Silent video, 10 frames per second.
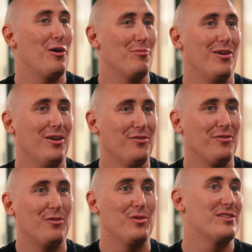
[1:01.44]
home
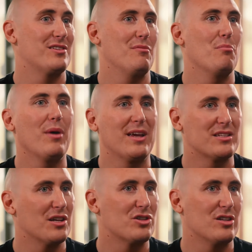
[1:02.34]
life, which makes
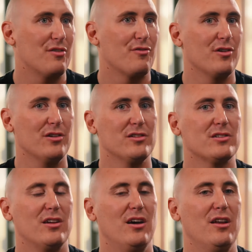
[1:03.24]
such a
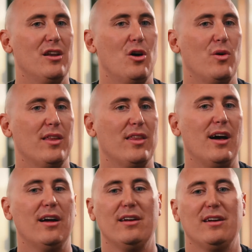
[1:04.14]
difference, knowing
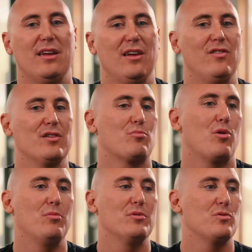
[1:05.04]
that if there's
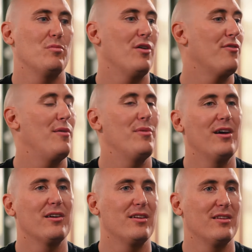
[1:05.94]
problems with my family,
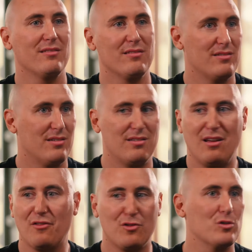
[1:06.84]

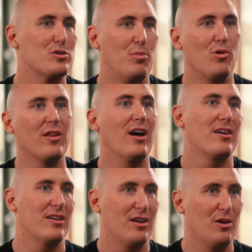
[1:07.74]
I've got support that I
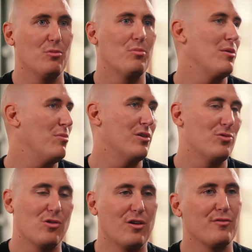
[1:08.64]
can go and pick my
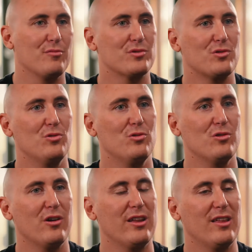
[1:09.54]
daughter up from school
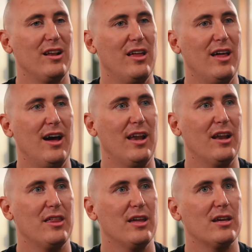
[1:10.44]
or anything like that. And I
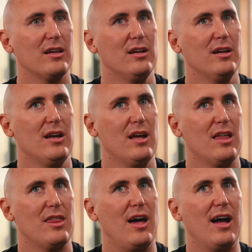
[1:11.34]
think
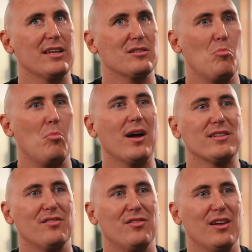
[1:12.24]
that is a
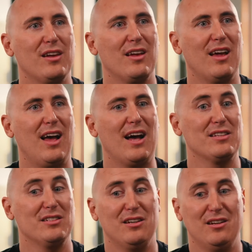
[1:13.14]
massive thing
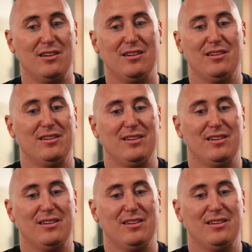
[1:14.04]
as a